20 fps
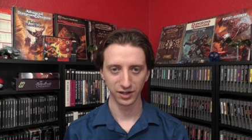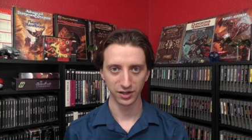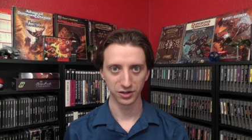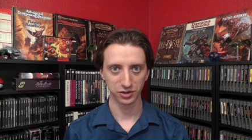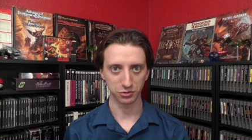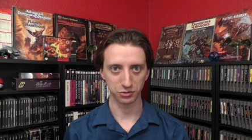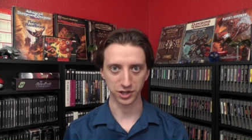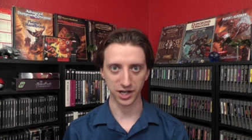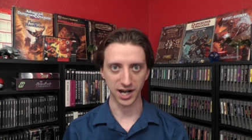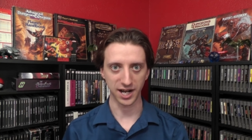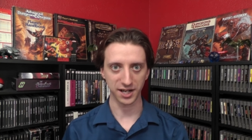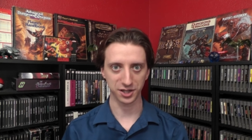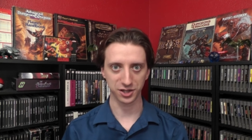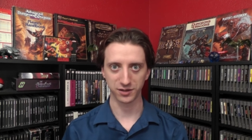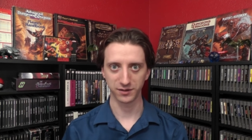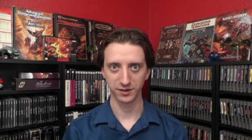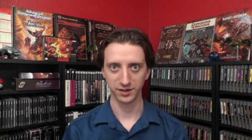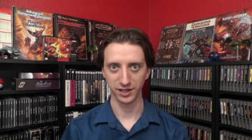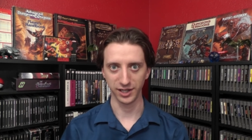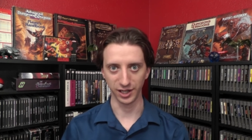So
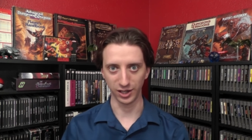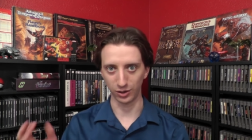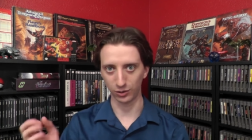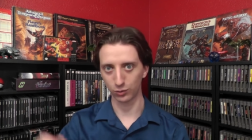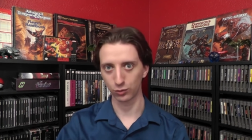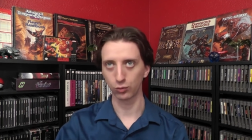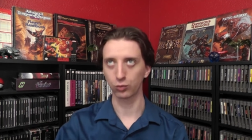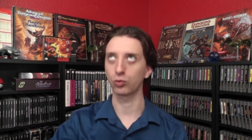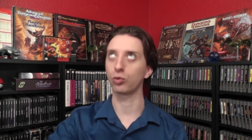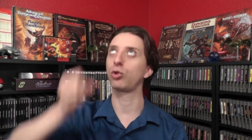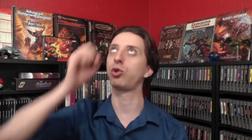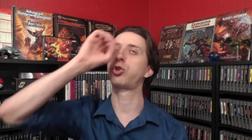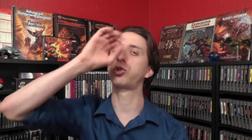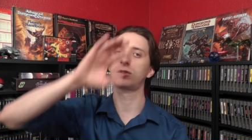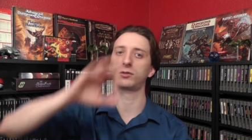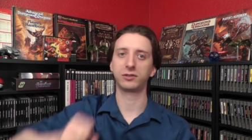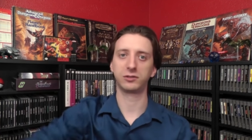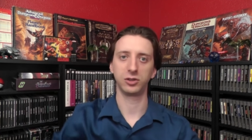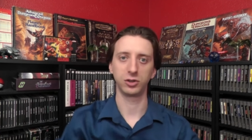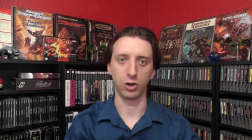Josh, you know,
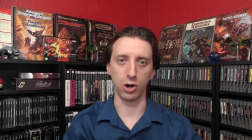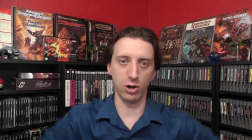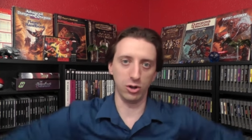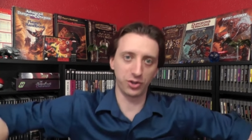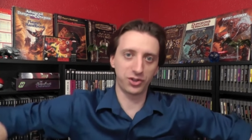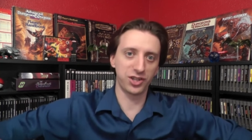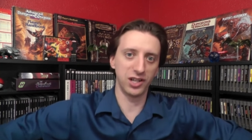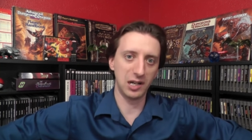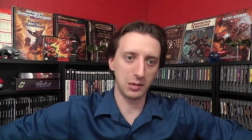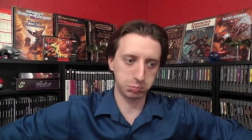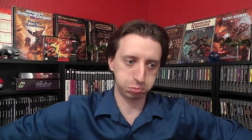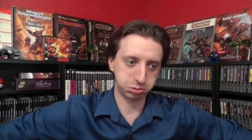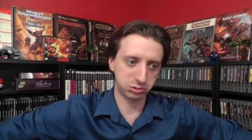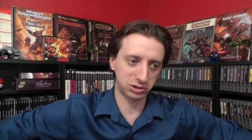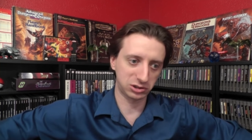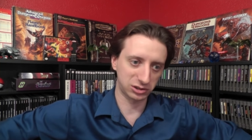hulks up,